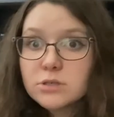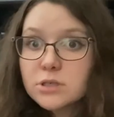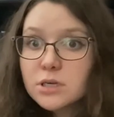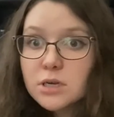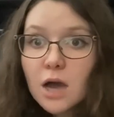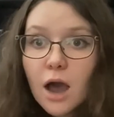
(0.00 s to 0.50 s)

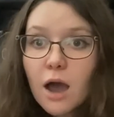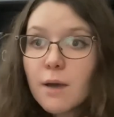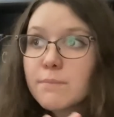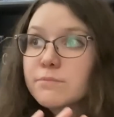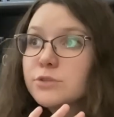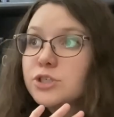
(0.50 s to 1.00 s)

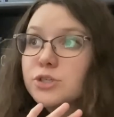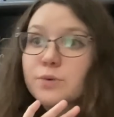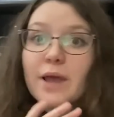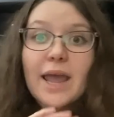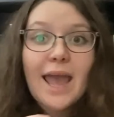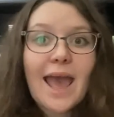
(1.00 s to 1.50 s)
come to
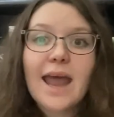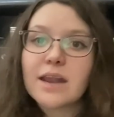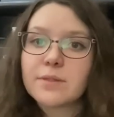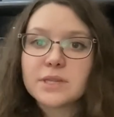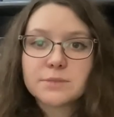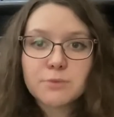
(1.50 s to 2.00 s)
a head
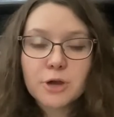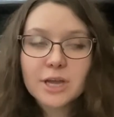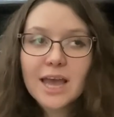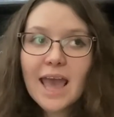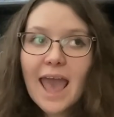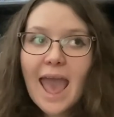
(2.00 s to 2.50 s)
in this book,
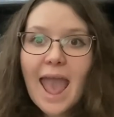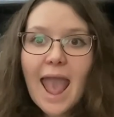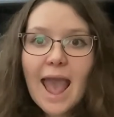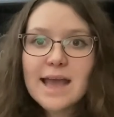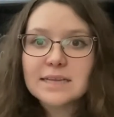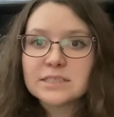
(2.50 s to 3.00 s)

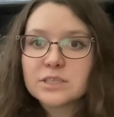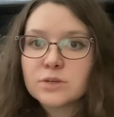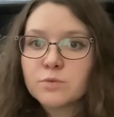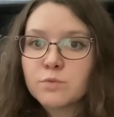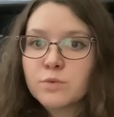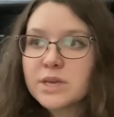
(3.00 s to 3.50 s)
and
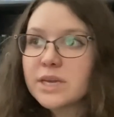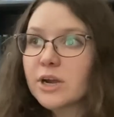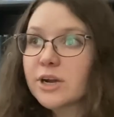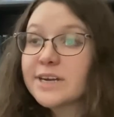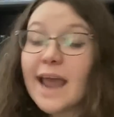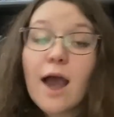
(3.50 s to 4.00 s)
we
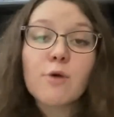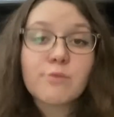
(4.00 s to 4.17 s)
are now